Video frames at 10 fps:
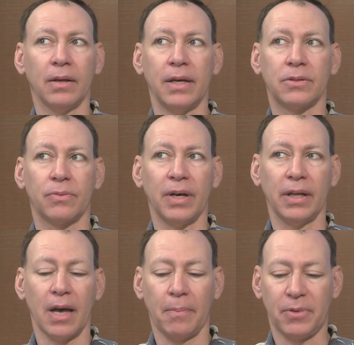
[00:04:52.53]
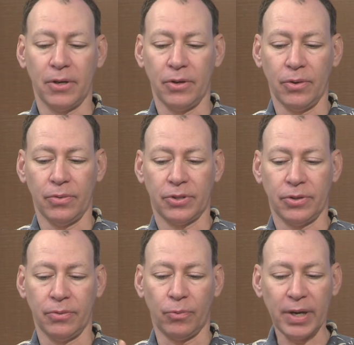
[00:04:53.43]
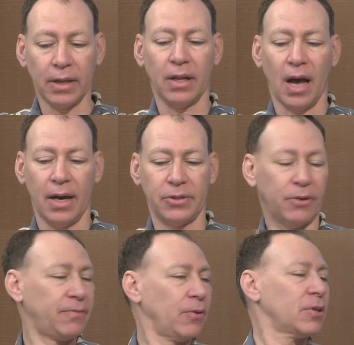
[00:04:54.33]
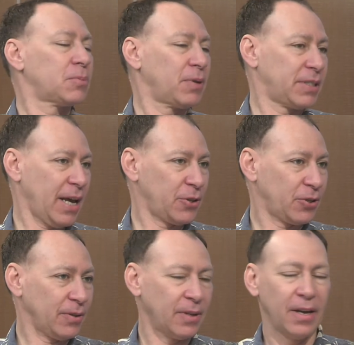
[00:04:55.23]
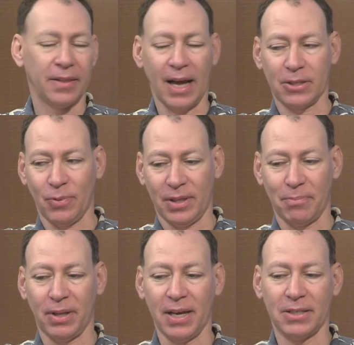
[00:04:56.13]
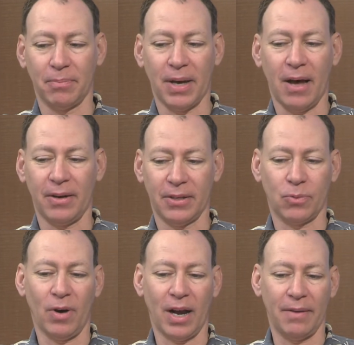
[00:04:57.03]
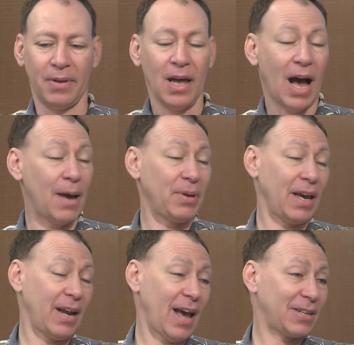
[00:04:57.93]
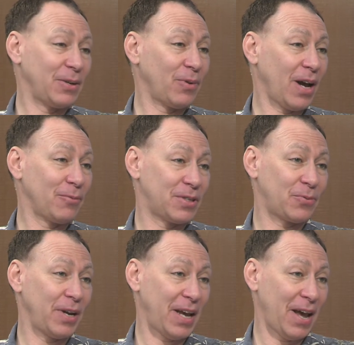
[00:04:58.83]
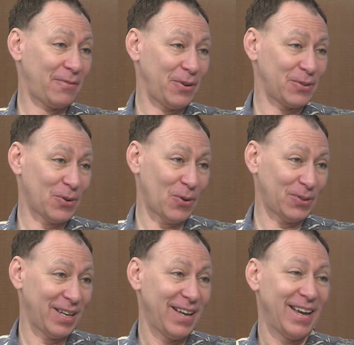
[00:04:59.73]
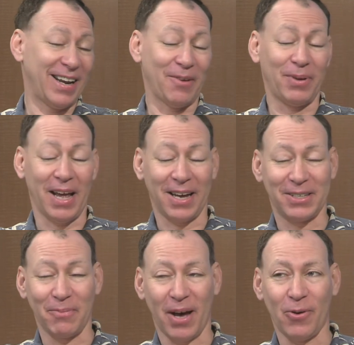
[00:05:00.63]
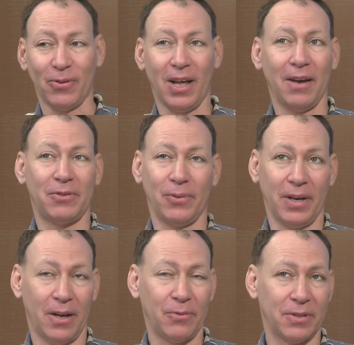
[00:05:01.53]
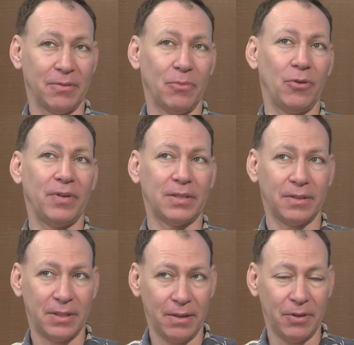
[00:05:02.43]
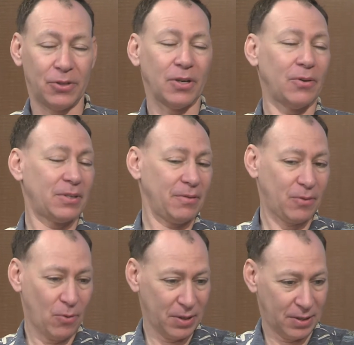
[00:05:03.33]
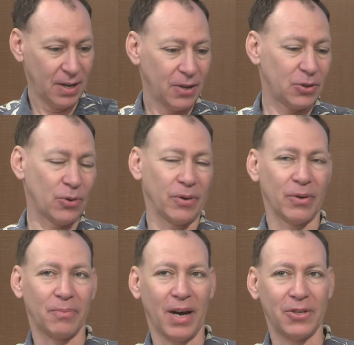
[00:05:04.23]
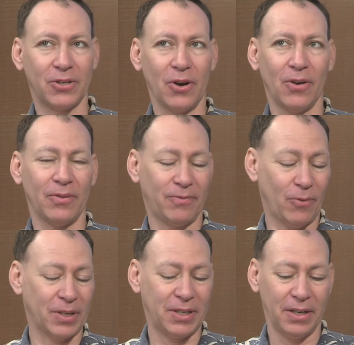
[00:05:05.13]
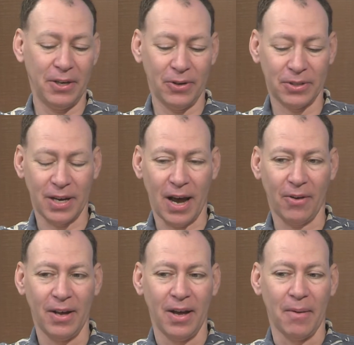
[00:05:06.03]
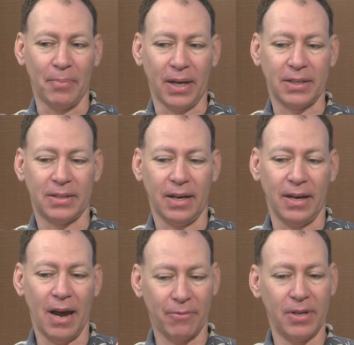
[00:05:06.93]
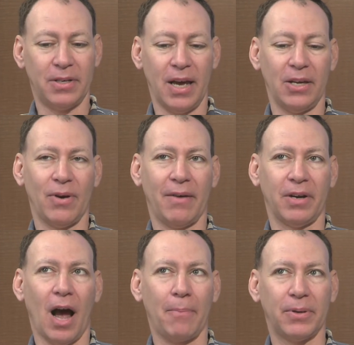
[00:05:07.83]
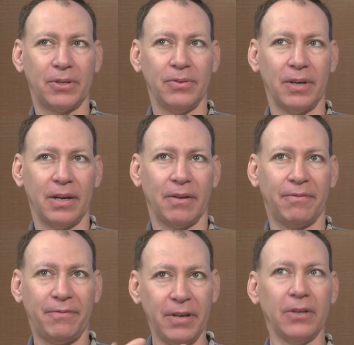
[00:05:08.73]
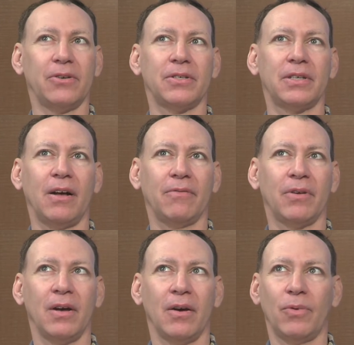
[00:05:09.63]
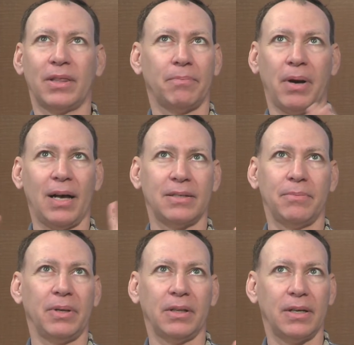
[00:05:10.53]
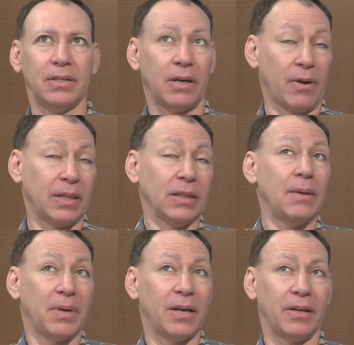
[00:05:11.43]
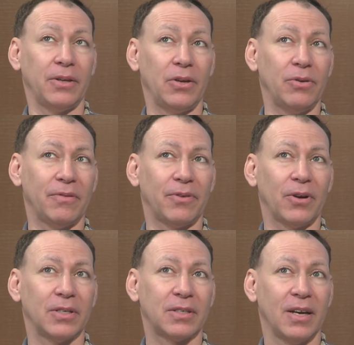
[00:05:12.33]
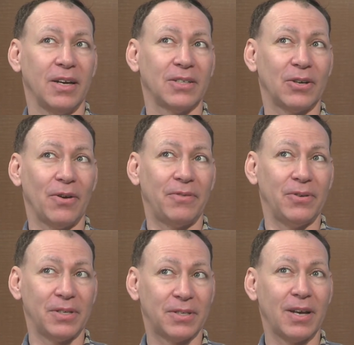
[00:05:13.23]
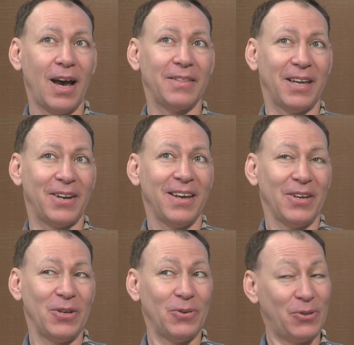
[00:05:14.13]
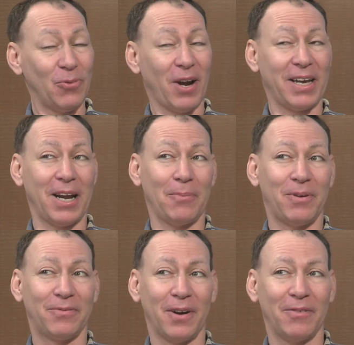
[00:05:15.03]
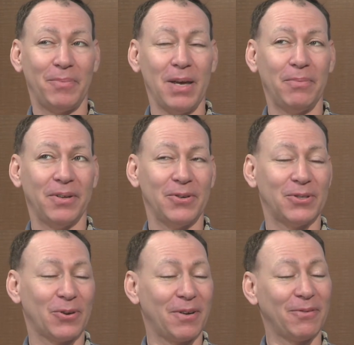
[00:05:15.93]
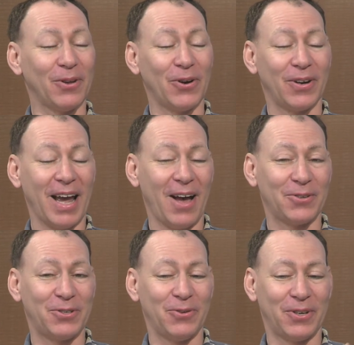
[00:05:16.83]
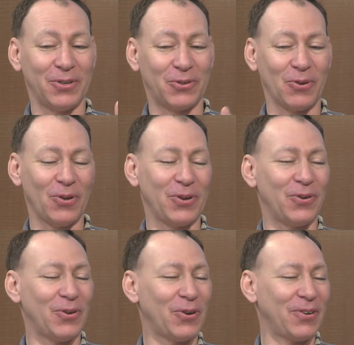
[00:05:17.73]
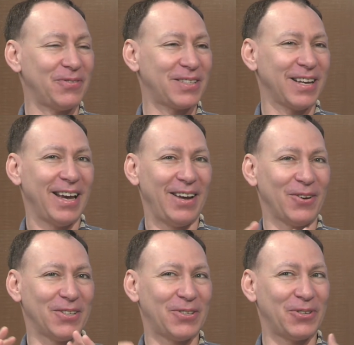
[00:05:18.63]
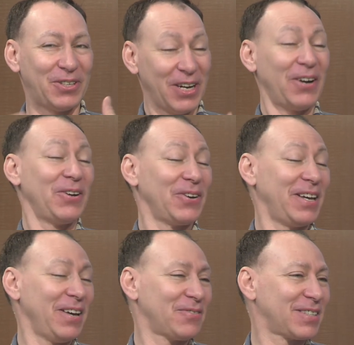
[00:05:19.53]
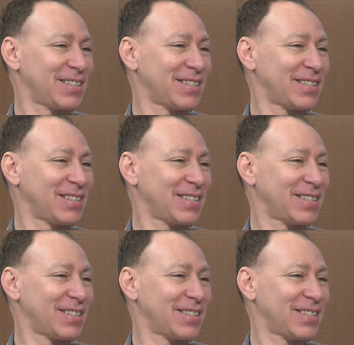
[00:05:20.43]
it's really up to you to realize your fullest potential. That's what the play's about. It's what I began acting when I was 3.5 years old, and I've been acting my whole life, doing hundreds of movies and TV shows, and of course touring with my show 14 years now. but every day you have an opportunity to fill yourself with the possibilities that are unlimited in the universe. So if you decide that you do want to get up in front of people, you sort of learn how to control your nerves and also share your gifts.